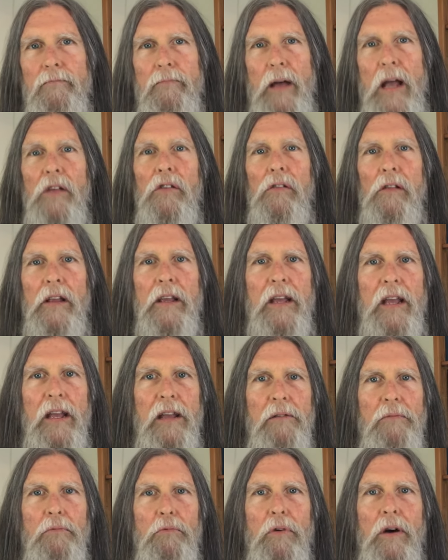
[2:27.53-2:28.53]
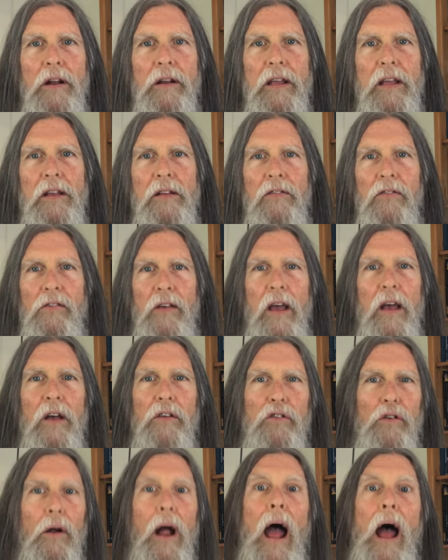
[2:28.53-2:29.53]
what he
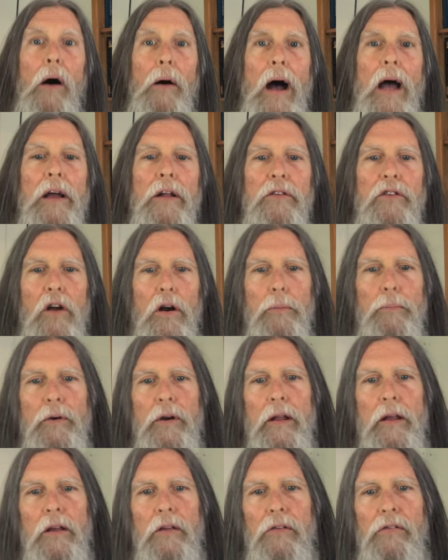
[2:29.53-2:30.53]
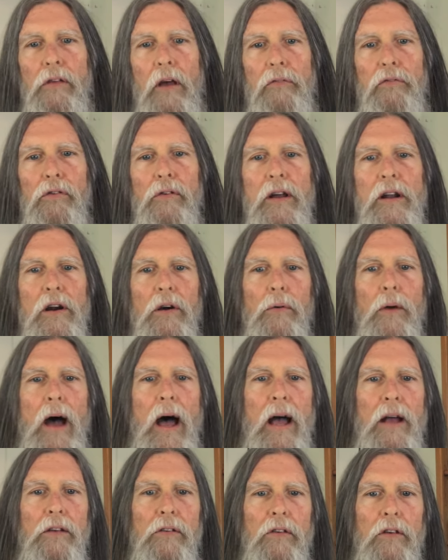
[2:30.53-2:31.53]
says, or how I interpret, is suffering
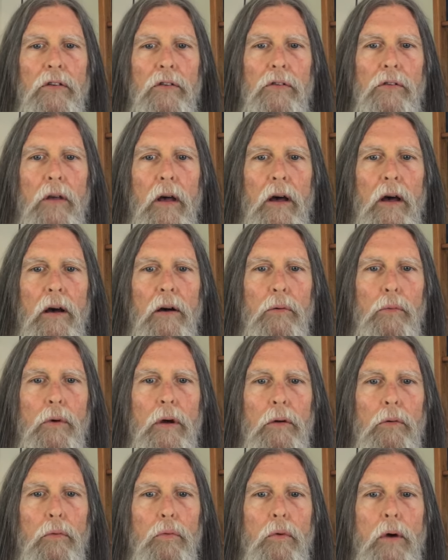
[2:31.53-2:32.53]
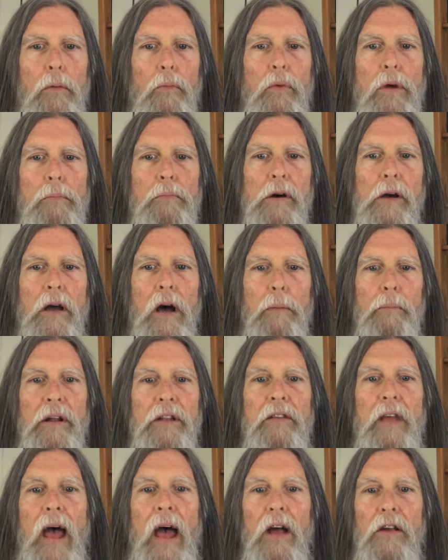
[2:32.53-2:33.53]
arises when we become
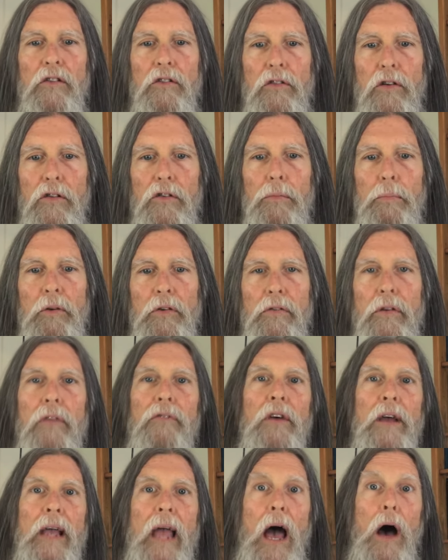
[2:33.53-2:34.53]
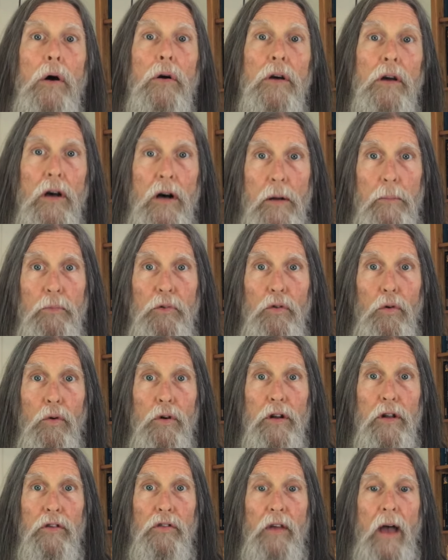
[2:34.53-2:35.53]
attached to specific outcomes or
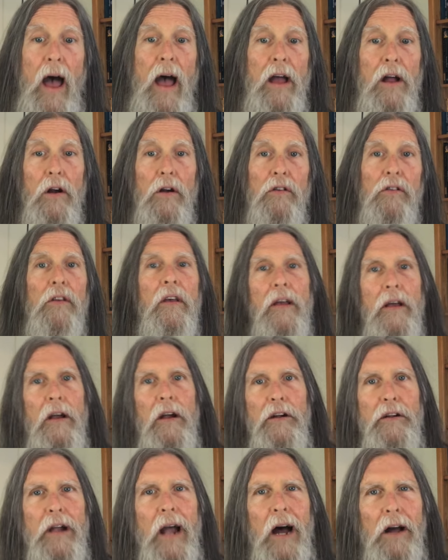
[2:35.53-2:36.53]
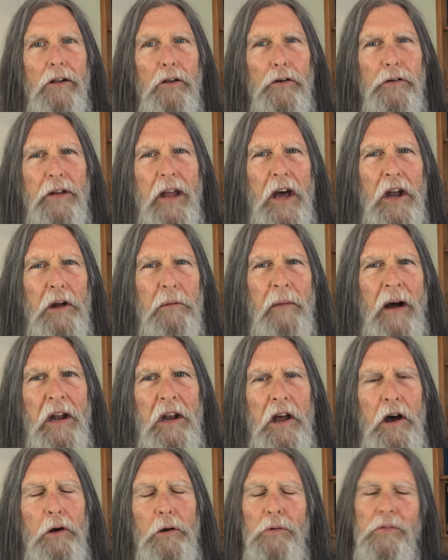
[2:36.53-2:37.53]
desires. Yeah, I'll look down at my
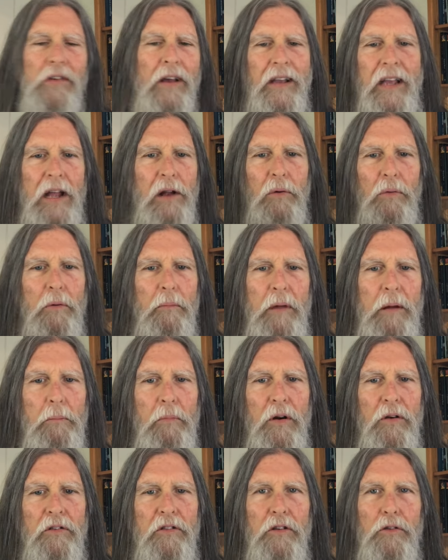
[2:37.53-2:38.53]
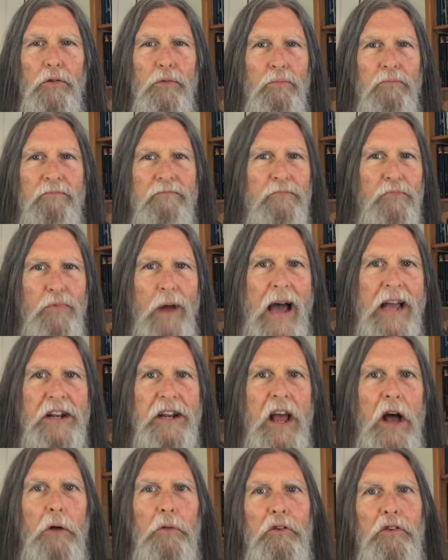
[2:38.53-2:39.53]
notes. I can't remember to write
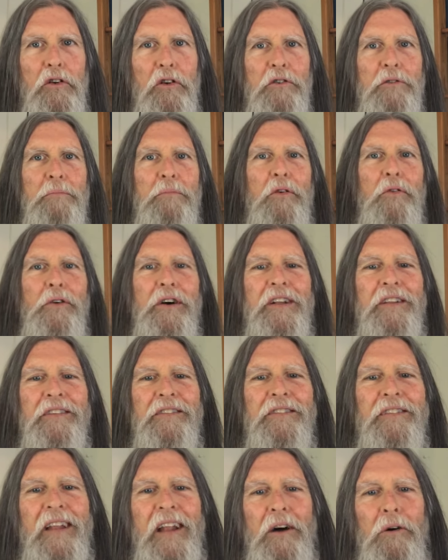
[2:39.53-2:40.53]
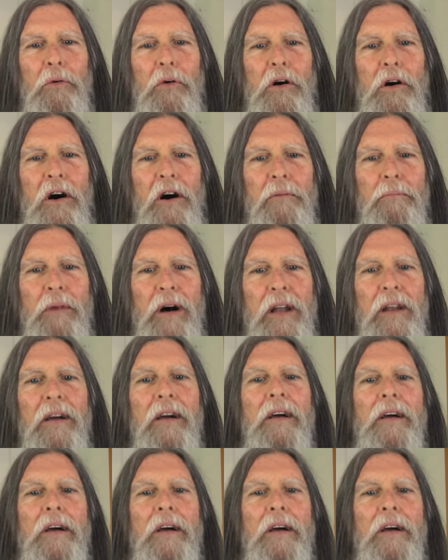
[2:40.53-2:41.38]
down certain points that I want, but